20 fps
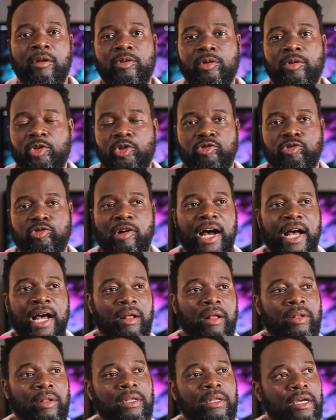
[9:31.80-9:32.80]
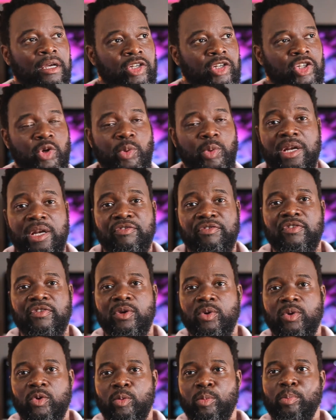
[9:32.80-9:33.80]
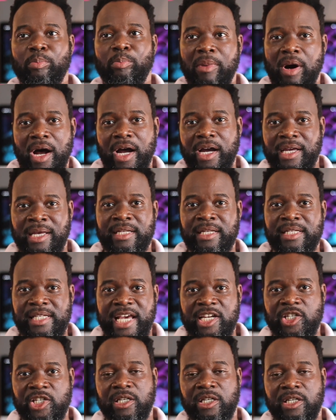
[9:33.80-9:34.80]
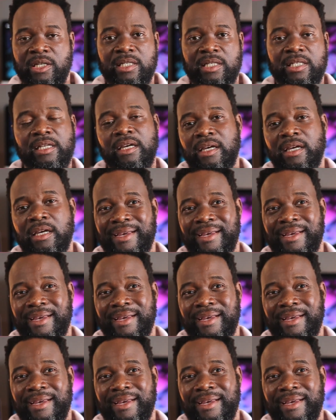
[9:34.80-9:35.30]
trial doing a few mock sessions.